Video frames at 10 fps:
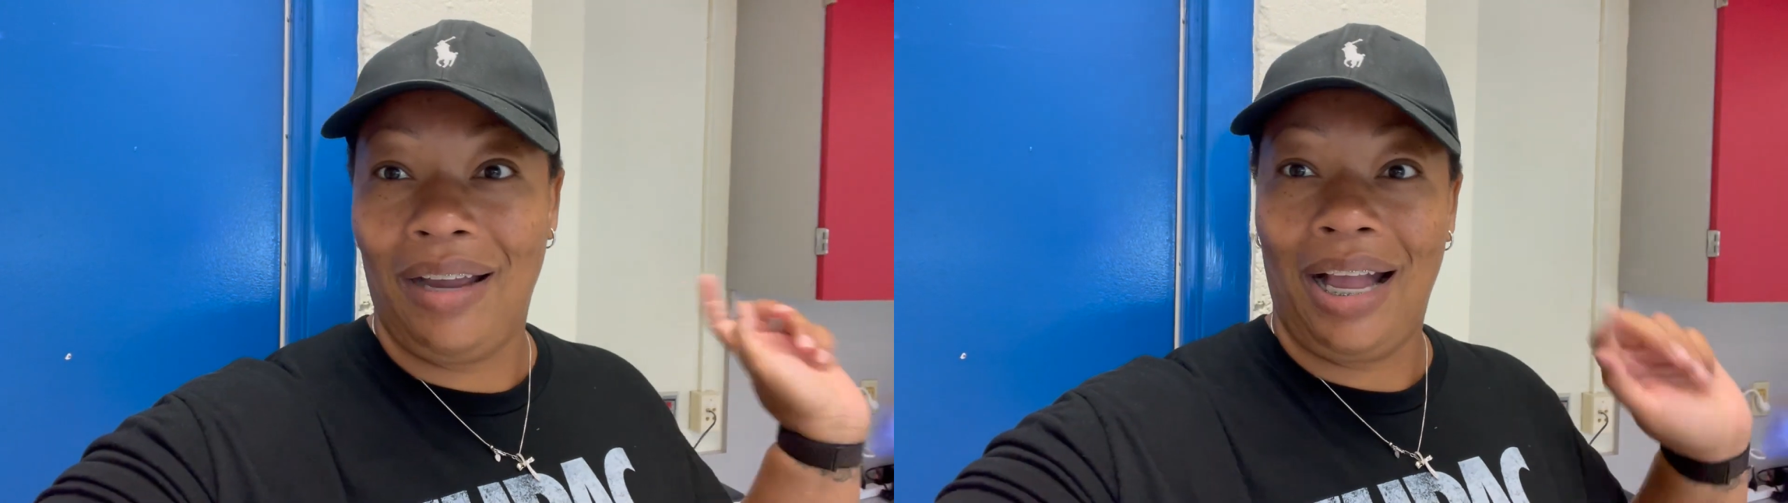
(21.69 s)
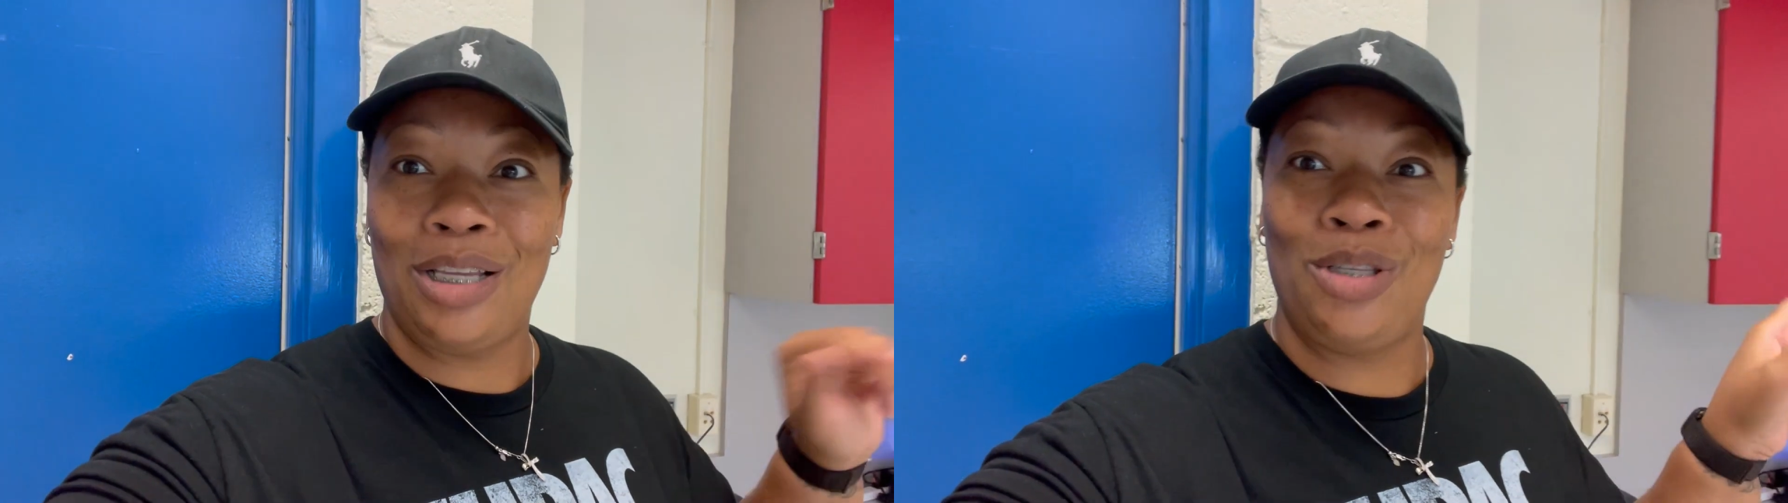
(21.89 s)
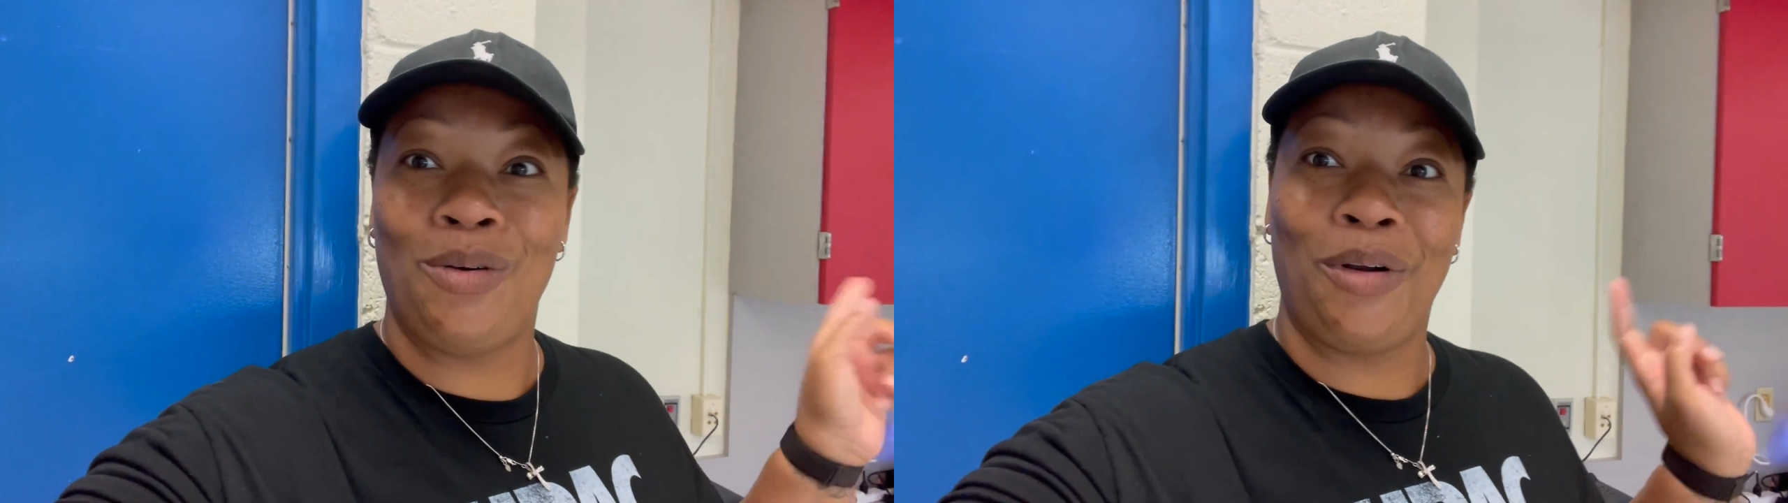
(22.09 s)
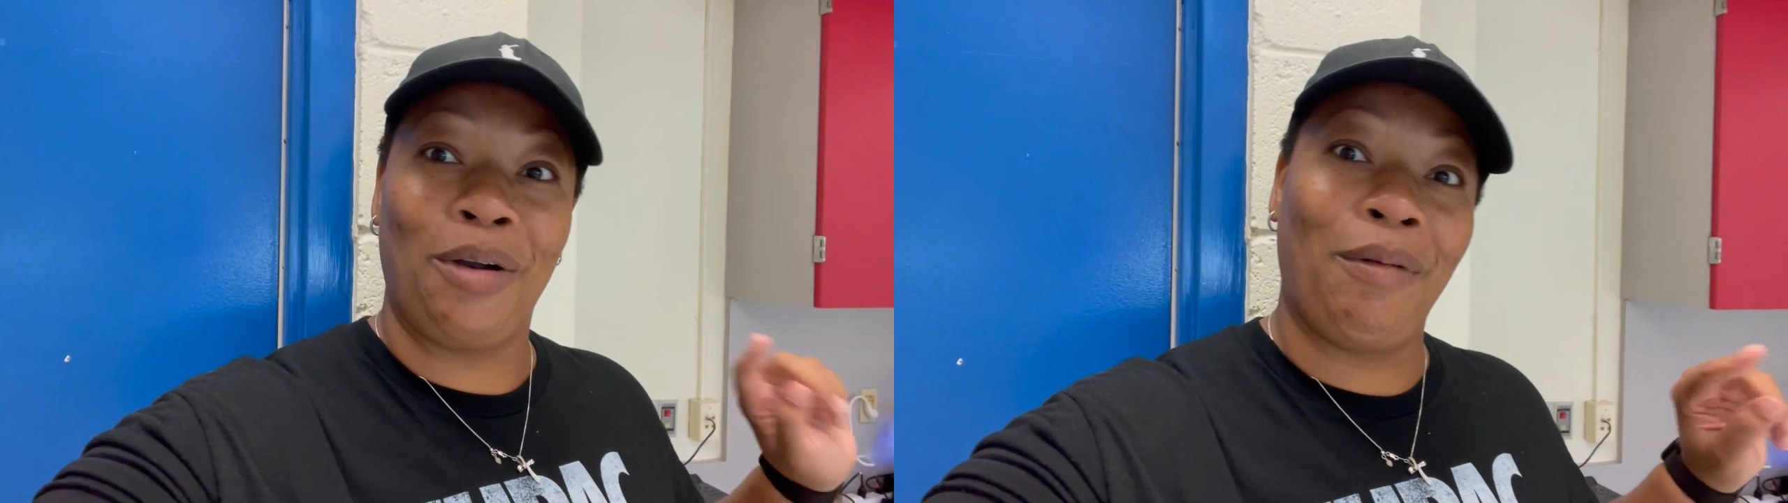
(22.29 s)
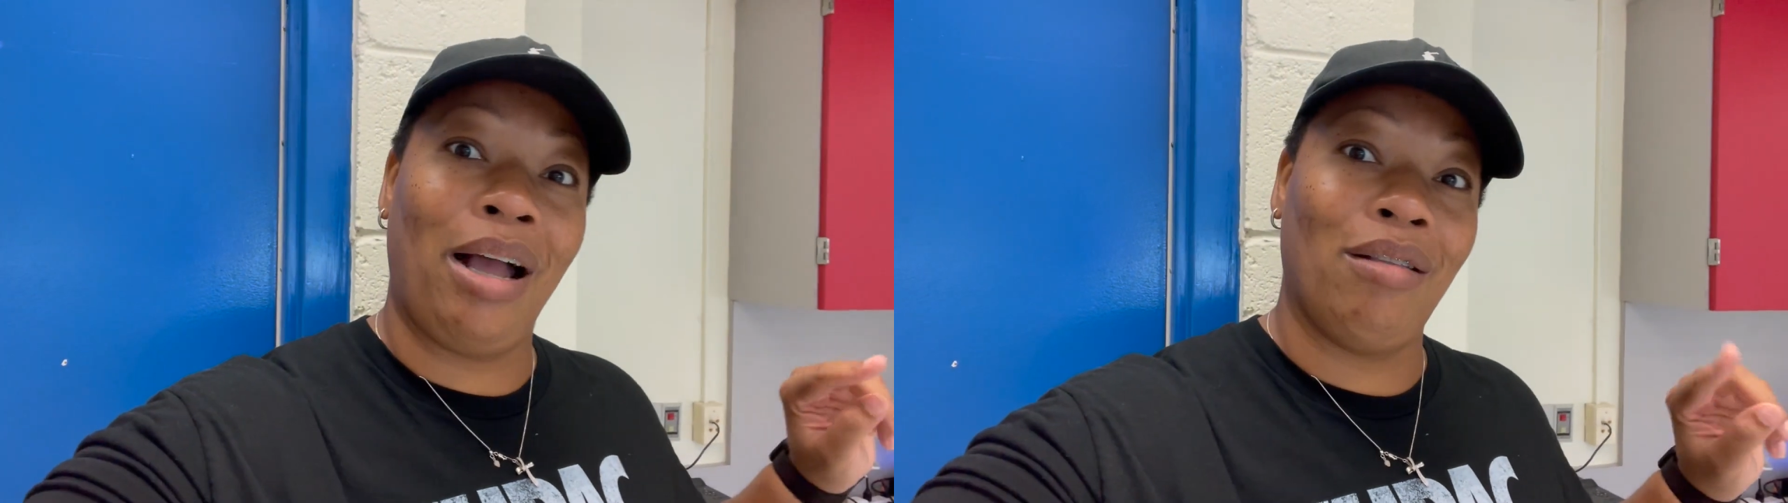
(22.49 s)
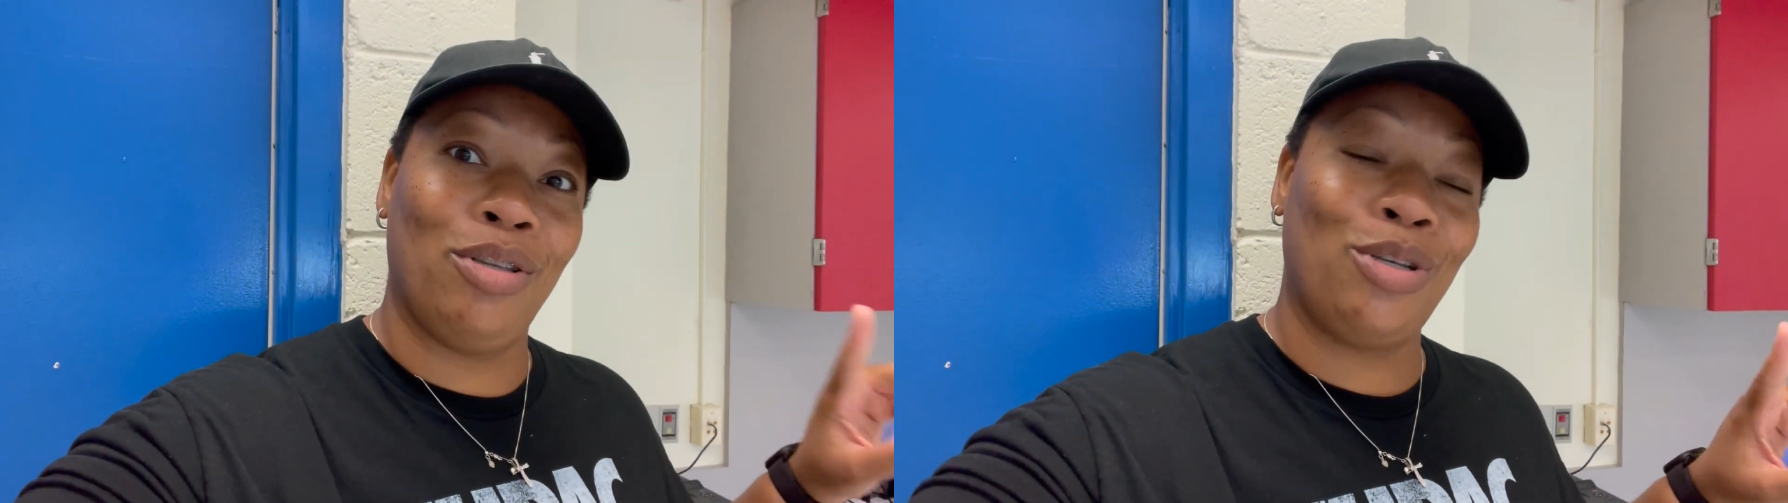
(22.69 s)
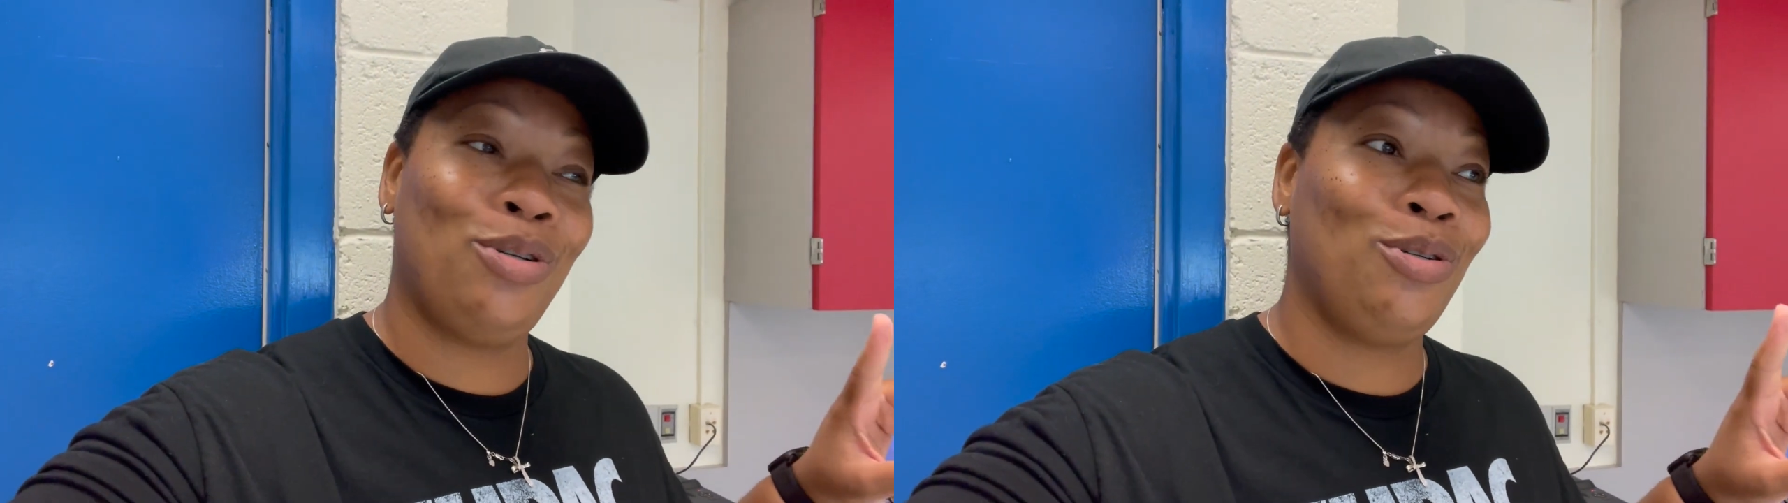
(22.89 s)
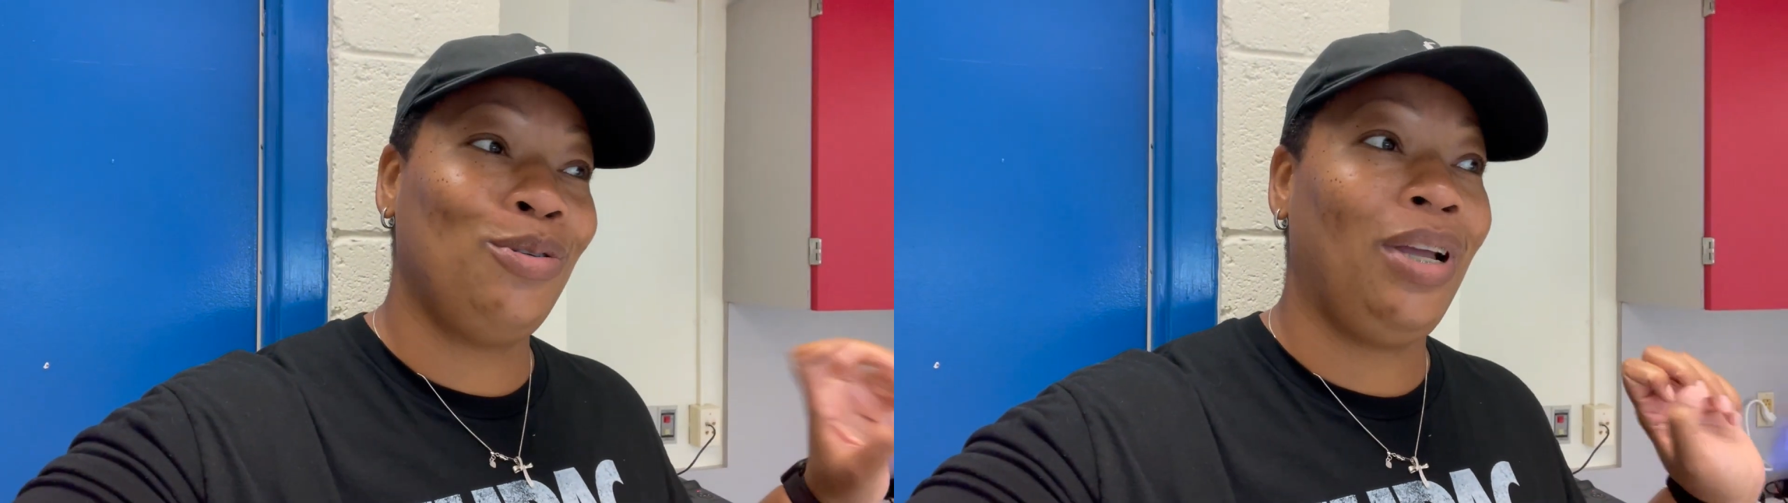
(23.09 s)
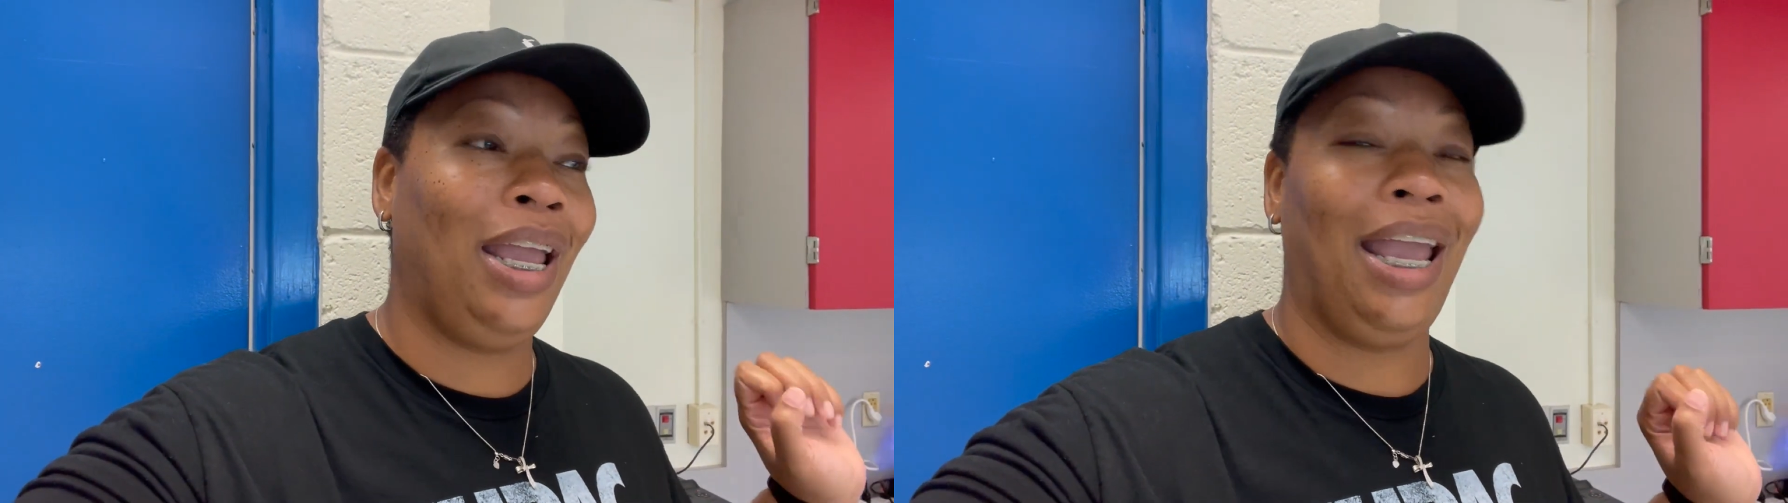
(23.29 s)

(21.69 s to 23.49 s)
I got stored around the school.